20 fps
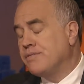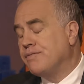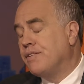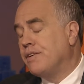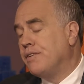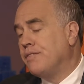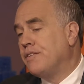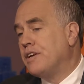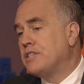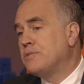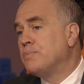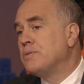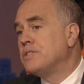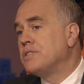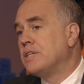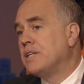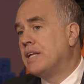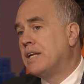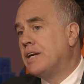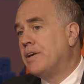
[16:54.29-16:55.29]
fund investments
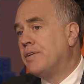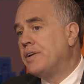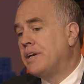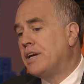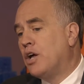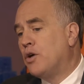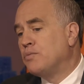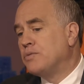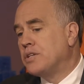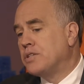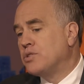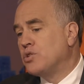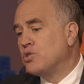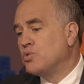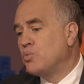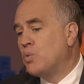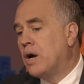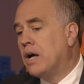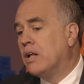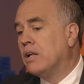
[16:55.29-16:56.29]
in that area. It helps us as
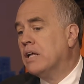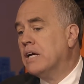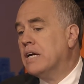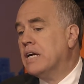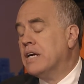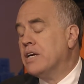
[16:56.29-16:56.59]
well.